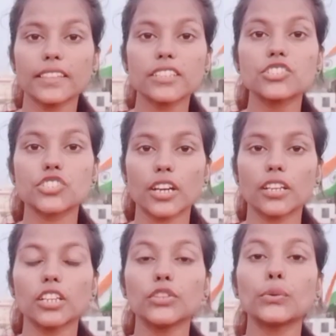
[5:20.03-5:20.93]
this
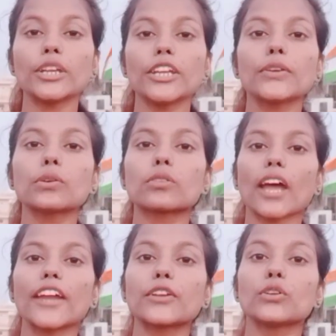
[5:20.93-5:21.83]
journal, you need to
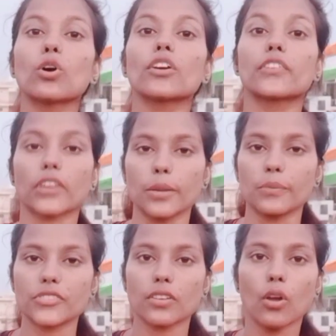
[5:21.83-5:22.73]
write your
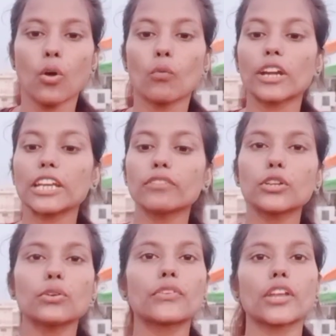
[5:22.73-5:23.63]
dreams, whatever
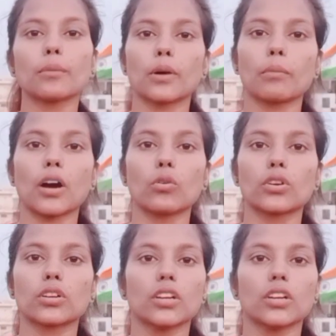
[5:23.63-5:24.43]
you dream about,